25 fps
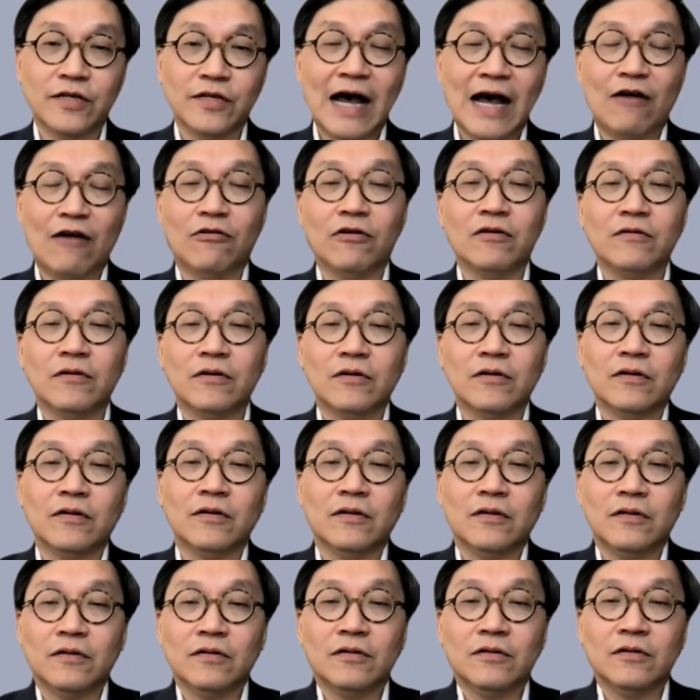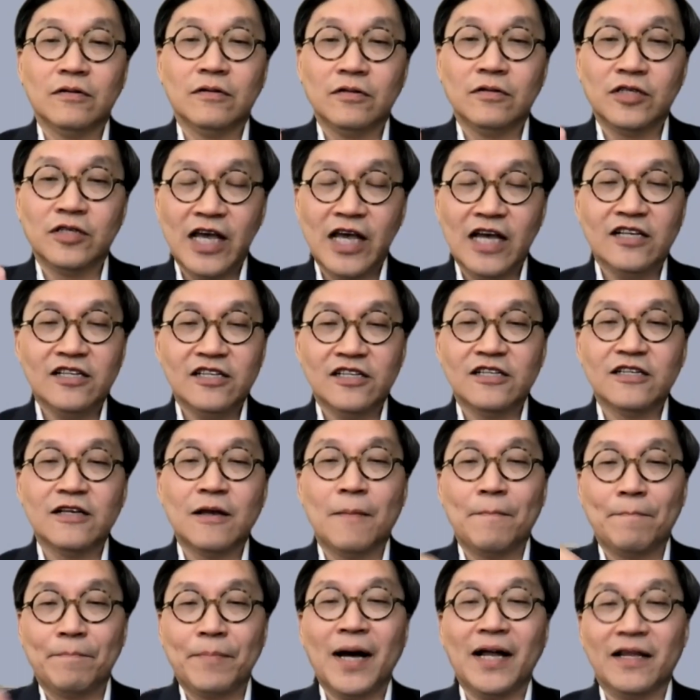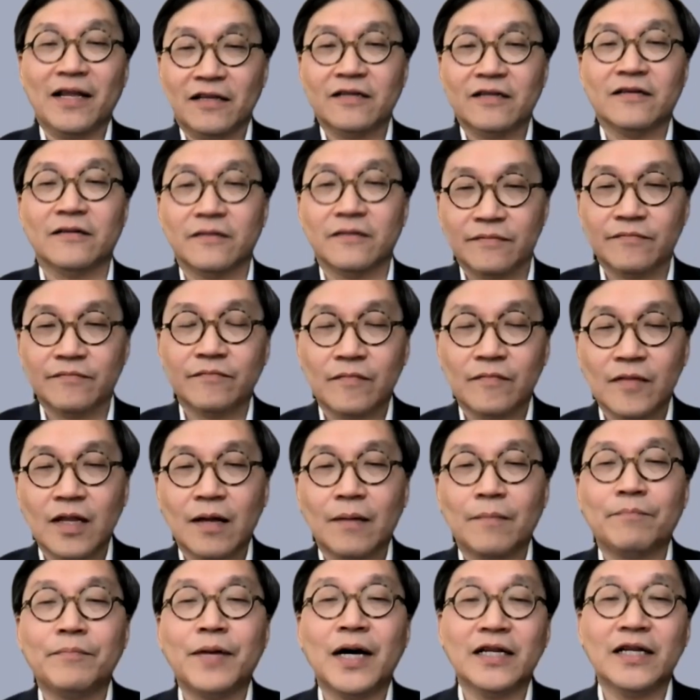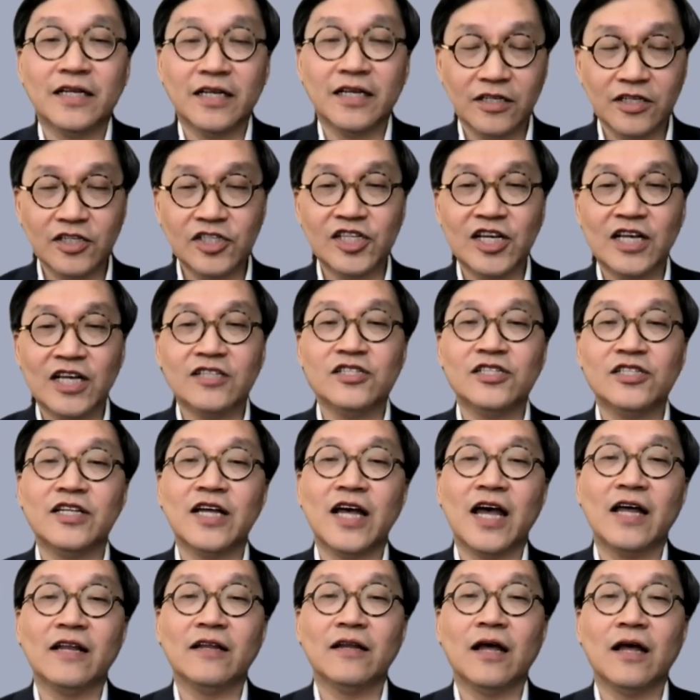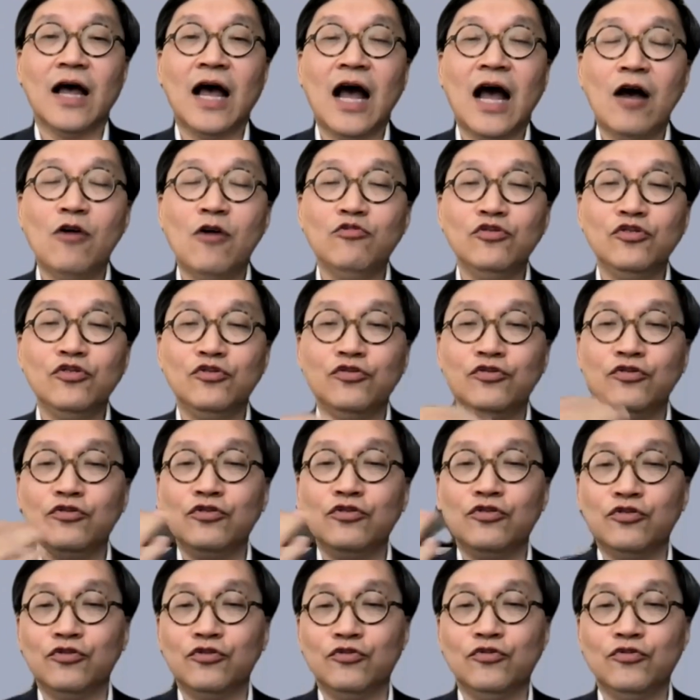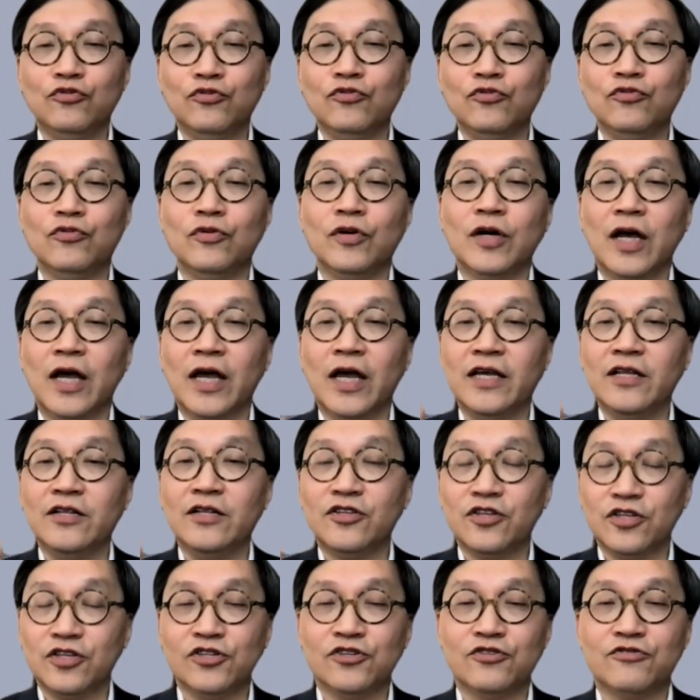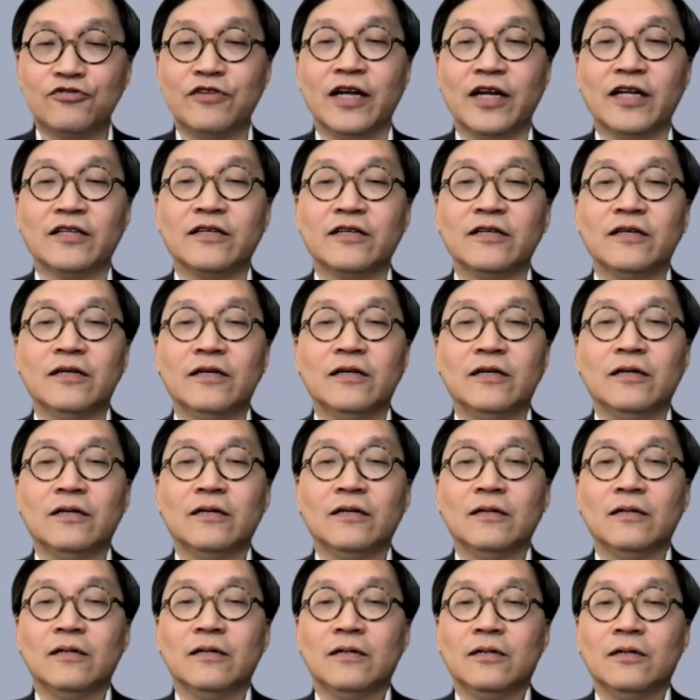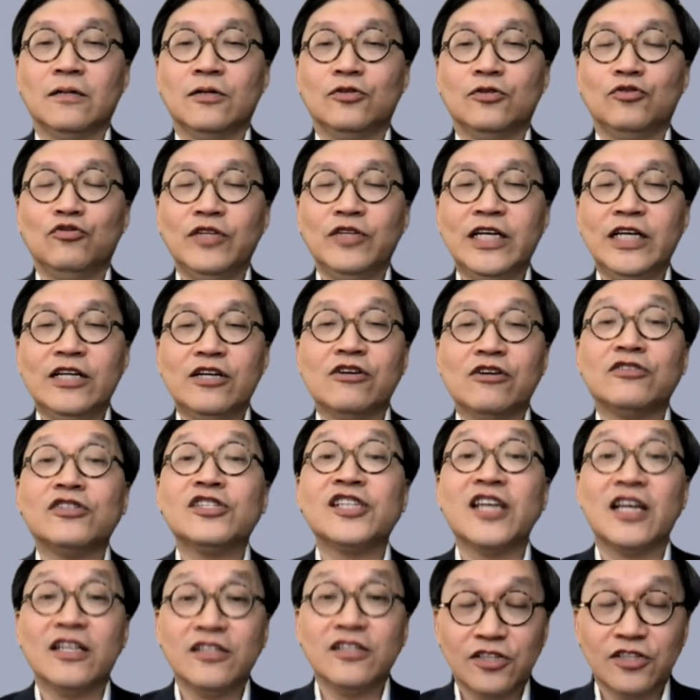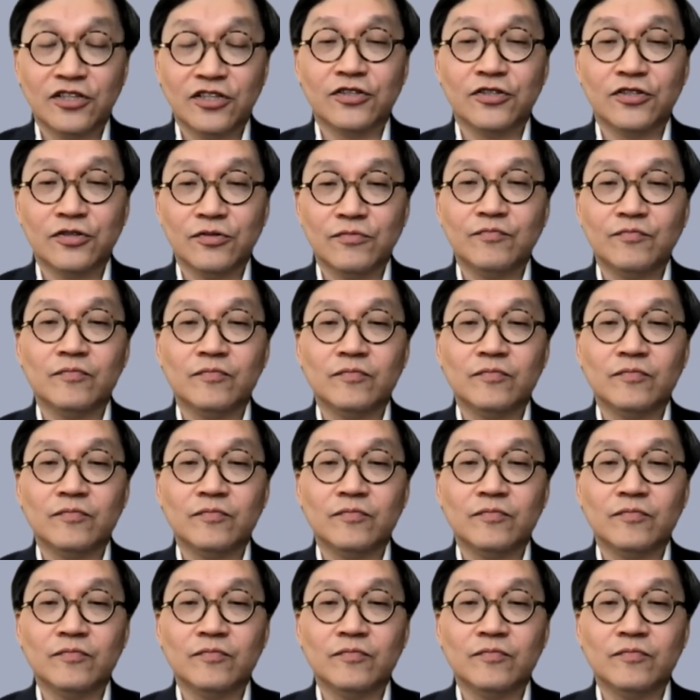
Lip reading: Now, yes, but in the sense that how do you do a district? You need consensus.